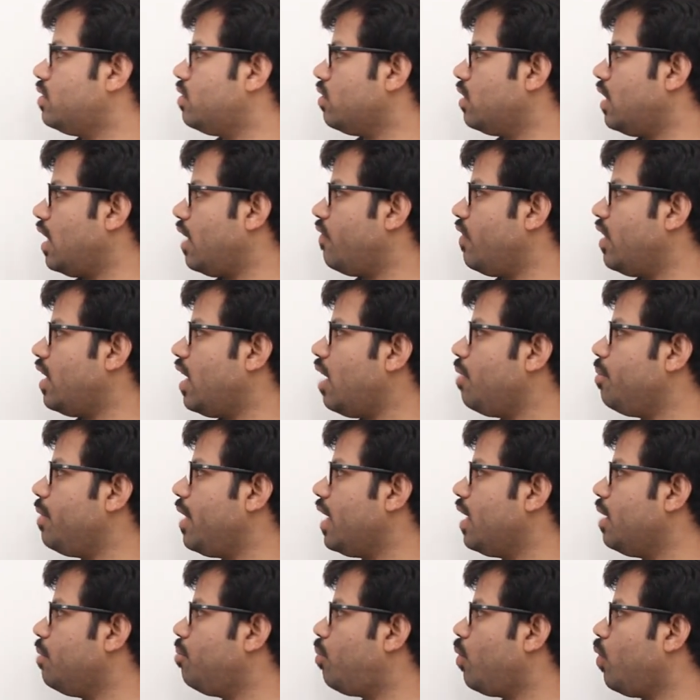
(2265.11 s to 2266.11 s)
So there will not be
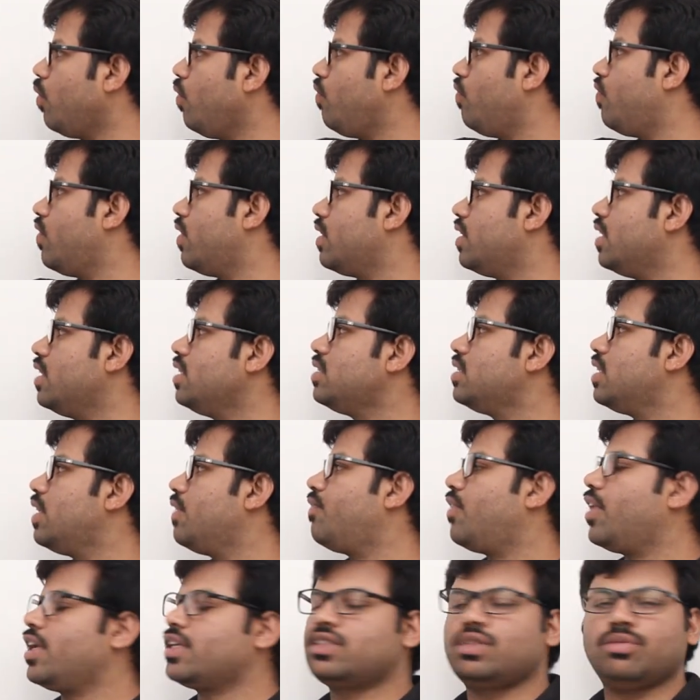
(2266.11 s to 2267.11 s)
any proof for this
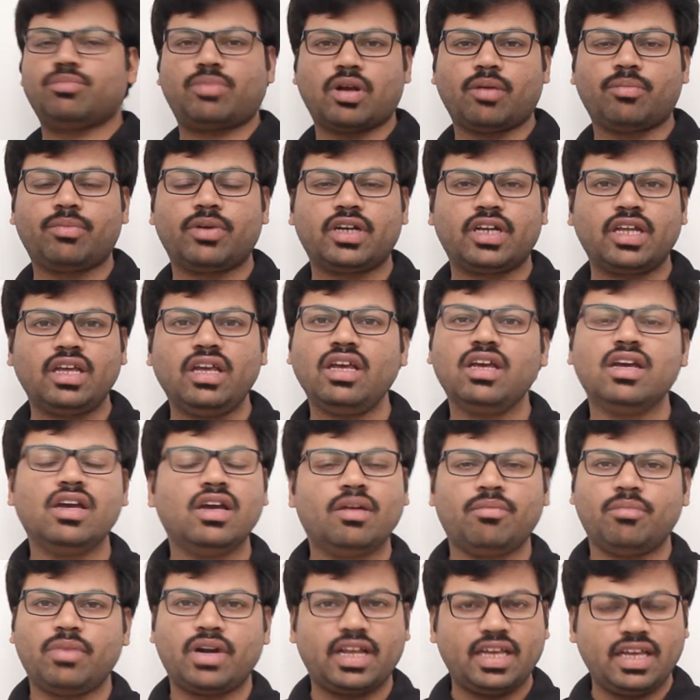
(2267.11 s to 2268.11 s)
reflexive property,
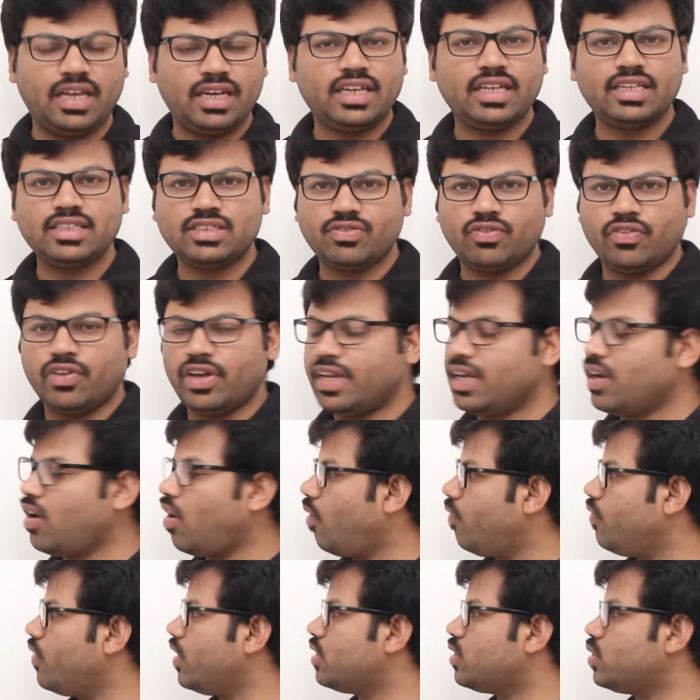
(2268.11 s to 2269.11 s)
but it is very
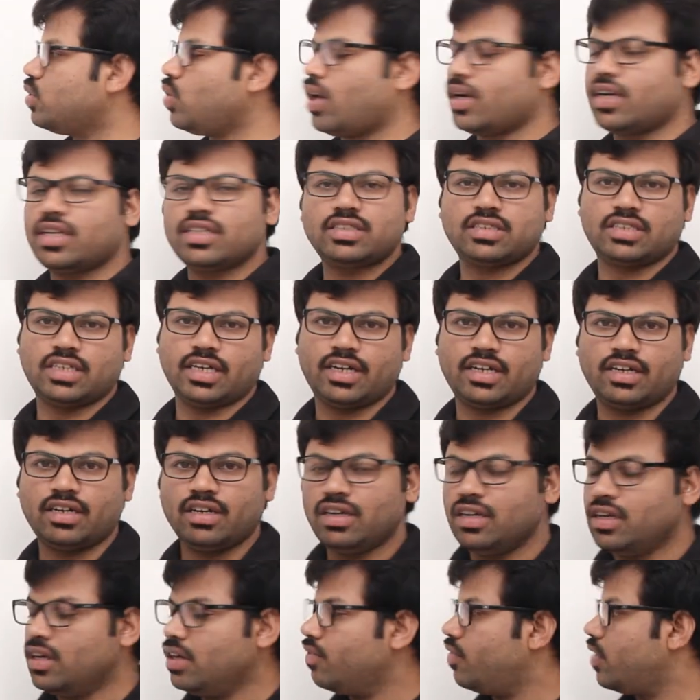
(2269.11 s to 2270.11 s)
obvious to understand.